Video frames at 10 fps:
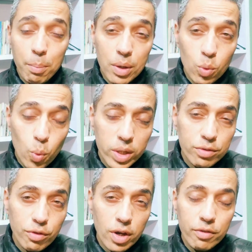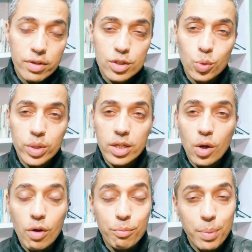but with forgiveness you need
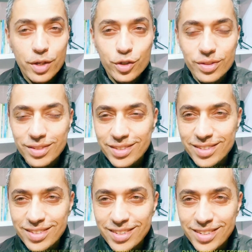a lot of patience